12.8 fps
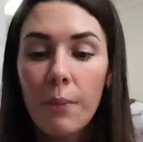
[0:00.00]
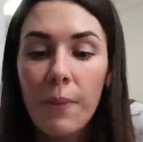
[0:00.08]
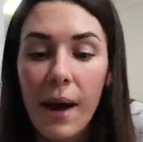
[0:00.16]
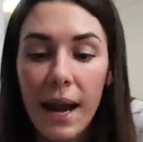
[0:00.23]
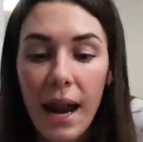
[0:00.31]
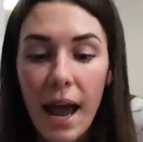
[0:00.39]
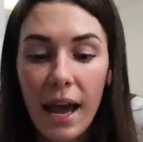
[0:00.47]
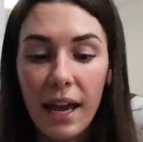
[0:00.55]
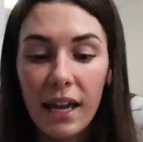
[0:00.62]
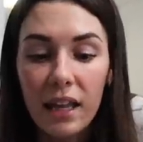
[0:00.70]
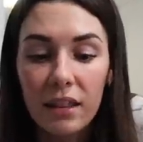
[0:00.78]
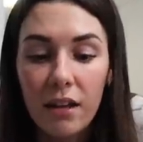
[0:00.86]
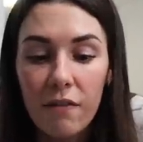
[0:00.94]
But
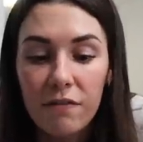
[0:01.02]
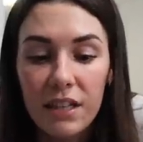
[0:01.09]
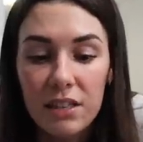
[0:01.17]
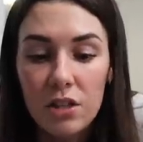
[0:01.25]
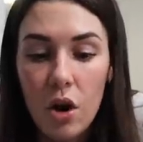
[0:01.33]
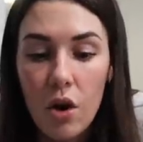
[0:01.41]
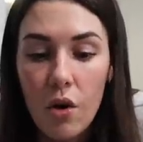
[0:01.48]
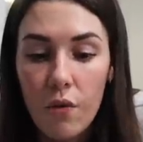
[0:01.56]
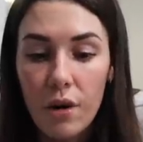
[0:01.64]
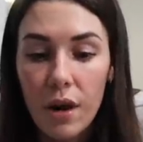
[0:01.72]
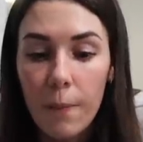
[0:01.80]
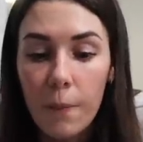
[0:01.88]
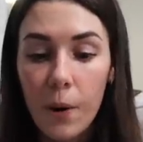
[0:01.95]
I love these
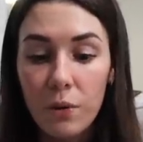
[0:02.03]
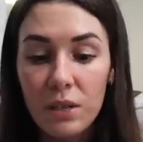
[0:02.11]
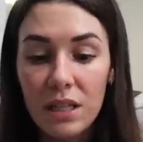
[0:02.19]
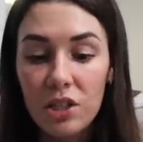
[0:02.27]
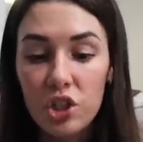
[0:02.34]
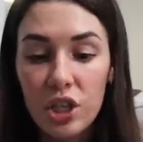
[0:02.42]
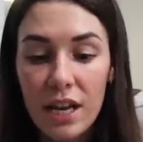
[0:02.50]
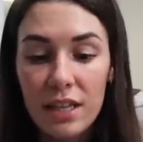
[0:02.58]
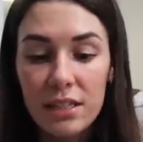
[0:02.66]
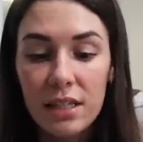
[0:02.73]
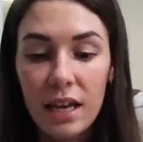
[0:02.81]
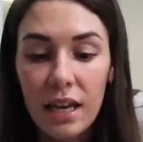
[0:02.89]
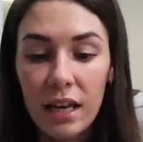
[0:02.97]
OWYN protein
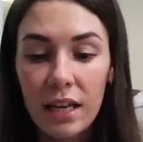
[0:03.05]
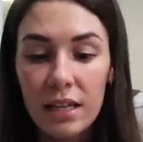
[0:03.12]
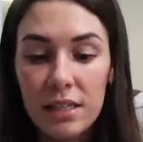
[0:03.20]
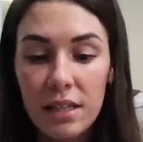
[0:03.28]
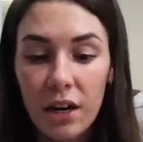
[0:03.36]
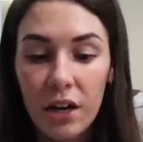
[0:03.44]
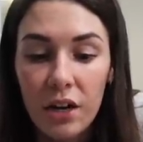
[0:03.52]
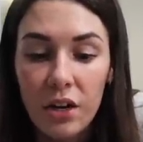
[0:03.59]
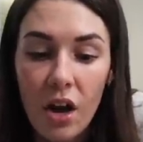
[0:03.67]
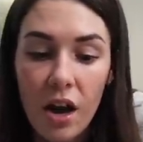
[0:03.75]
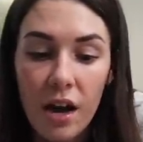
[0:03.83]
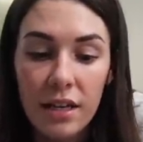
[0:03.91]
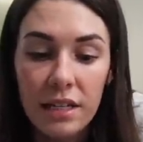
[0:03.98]
shakes. It is their
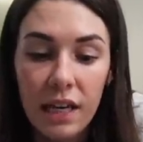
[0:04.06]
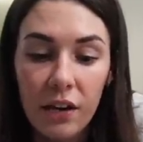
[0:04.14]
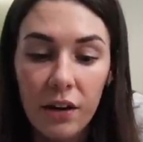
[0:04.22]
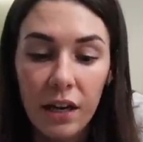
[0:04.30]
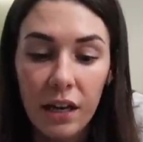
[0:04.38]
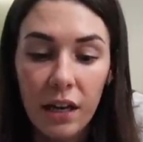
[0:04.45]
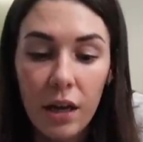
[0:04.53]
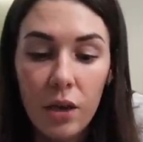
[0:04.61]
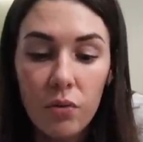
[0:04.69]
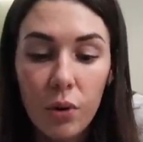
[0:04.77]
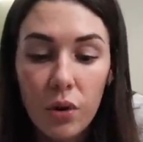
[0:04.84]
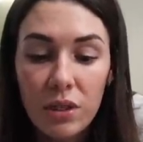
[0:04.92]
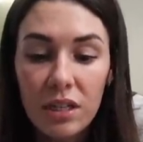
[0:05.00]
non-dairy
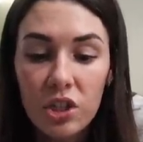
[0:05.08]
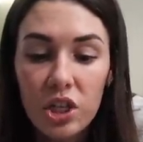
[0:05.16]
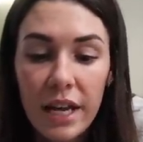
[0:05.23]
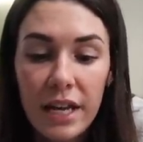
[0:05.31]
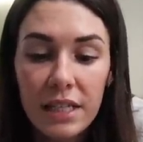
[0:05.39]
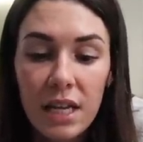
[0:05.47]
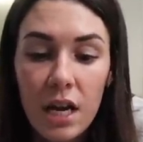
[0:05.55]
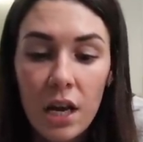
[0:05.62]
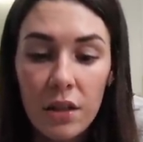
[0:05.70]
protein shakes.